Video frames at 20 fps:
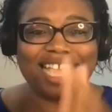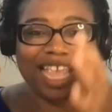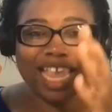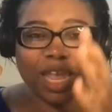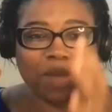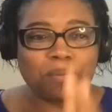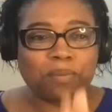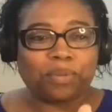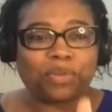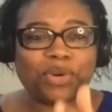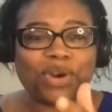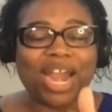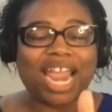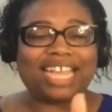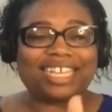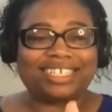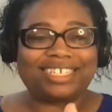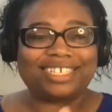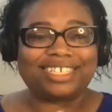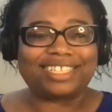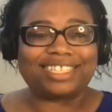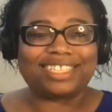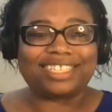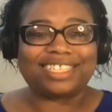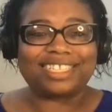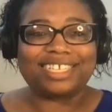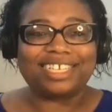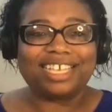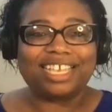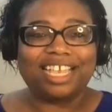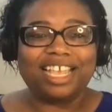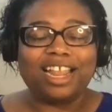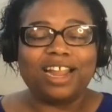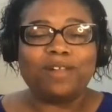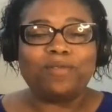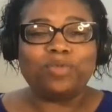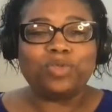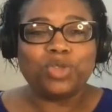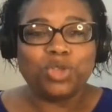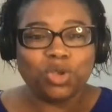in practice.
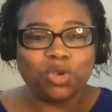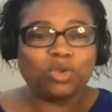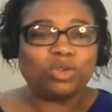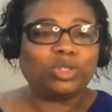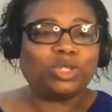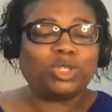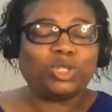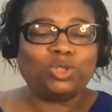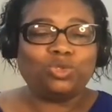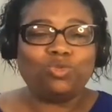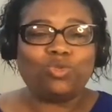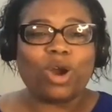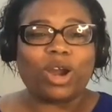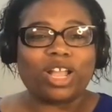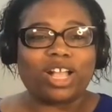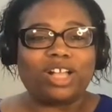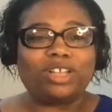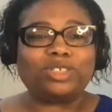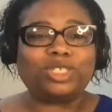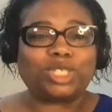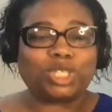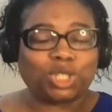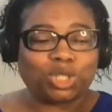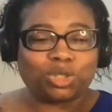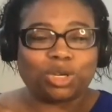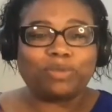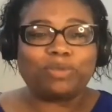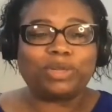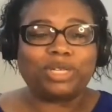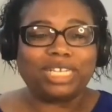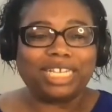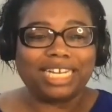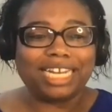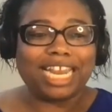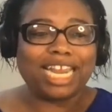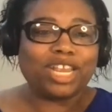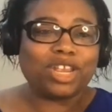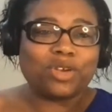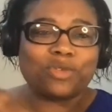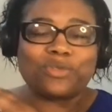You work on your dribbling
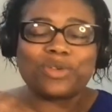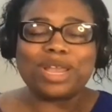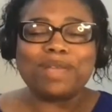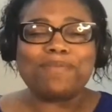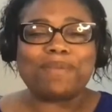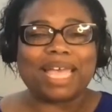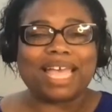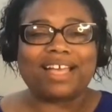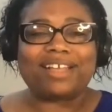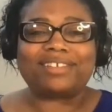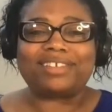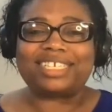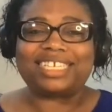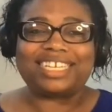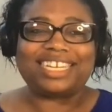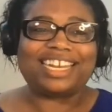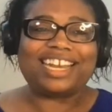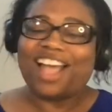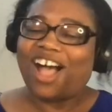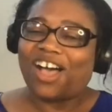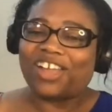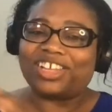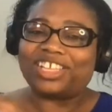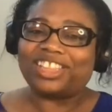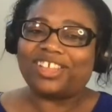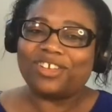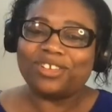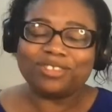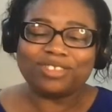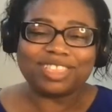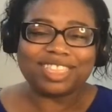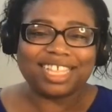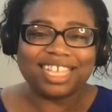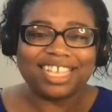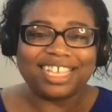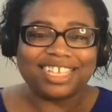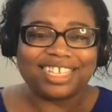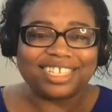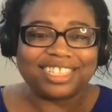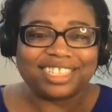and your rebounding and all of those
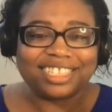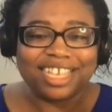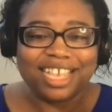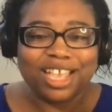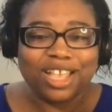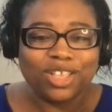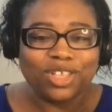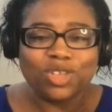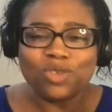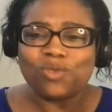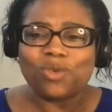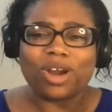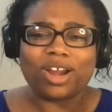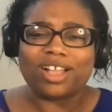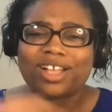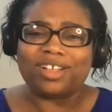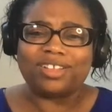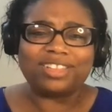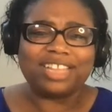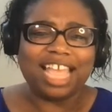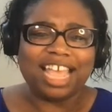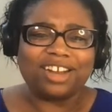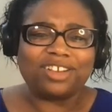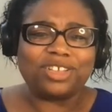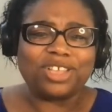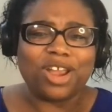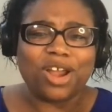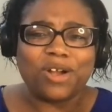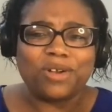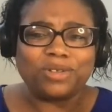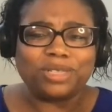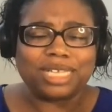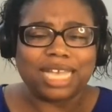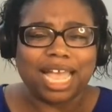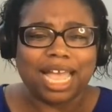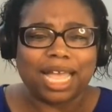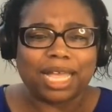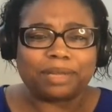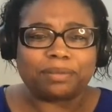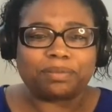things. You work on that on your own
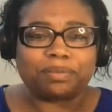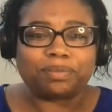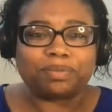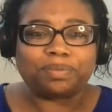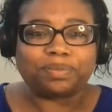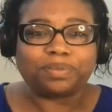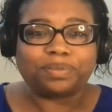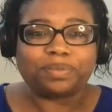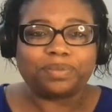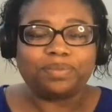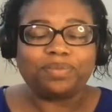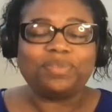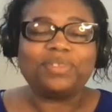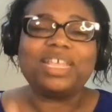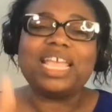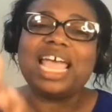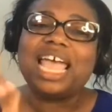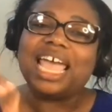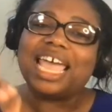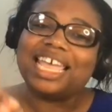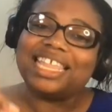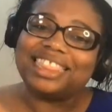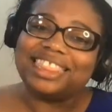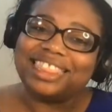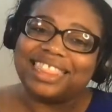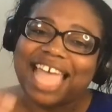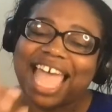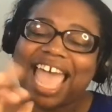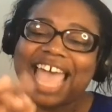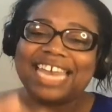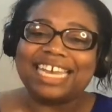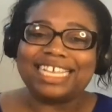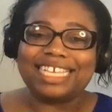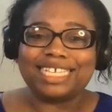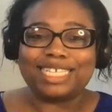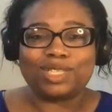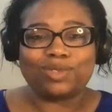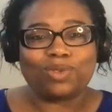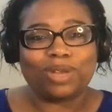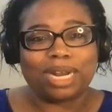time. And that
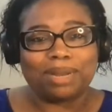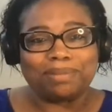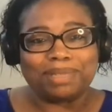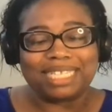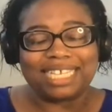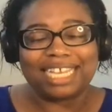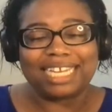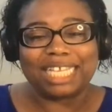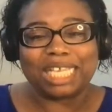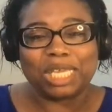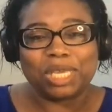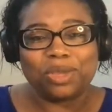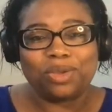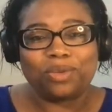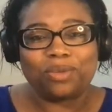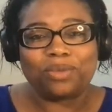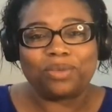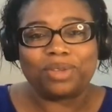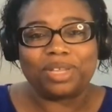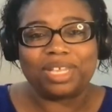is what I'm telling you.